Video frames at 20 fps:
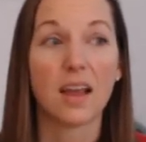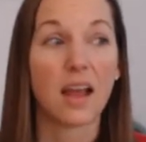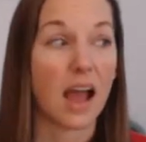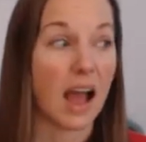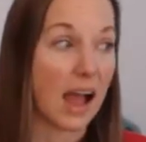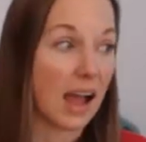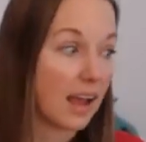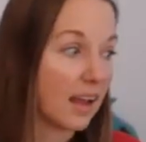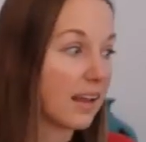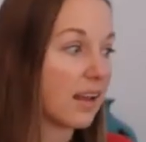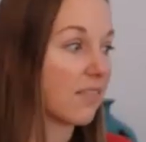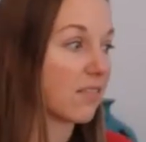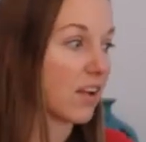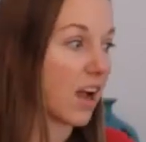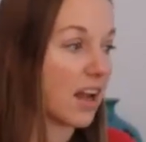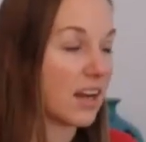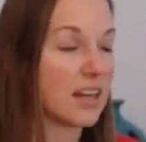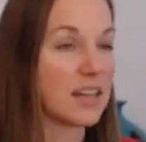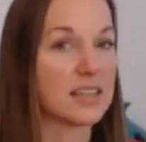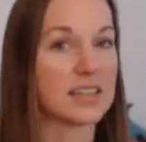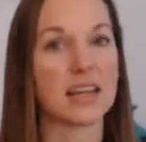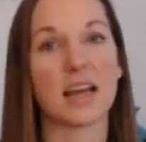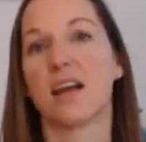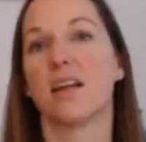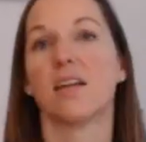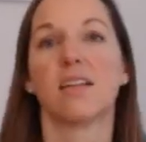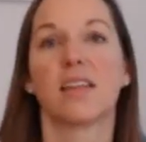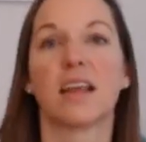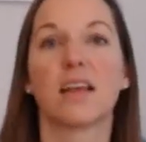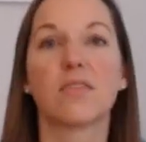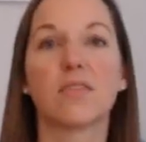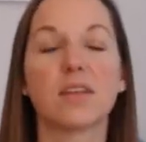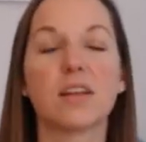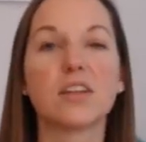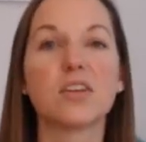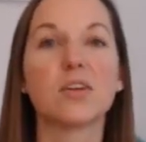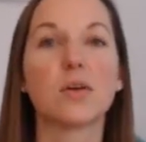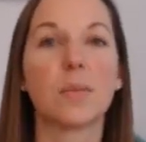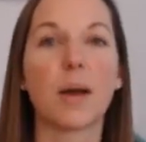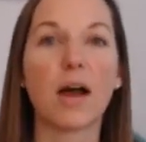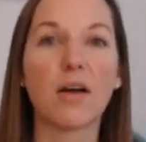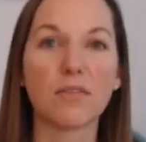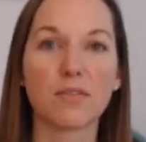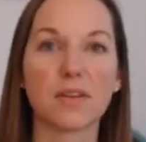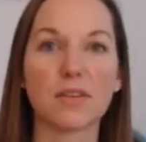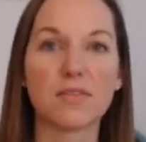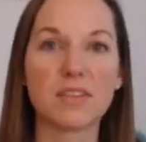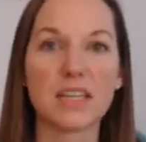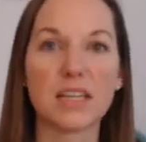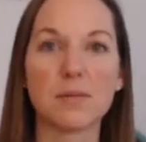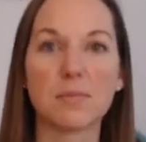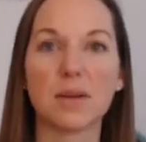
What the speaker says: I have gotten it down, thankfully, to about 15